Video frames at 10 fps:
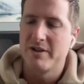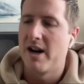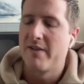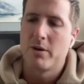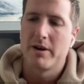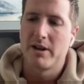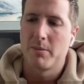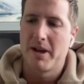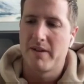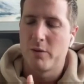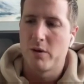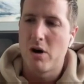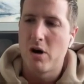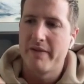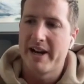software that you're paying for,
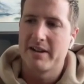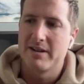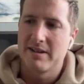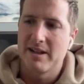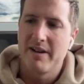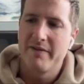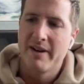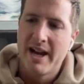all that good stuff,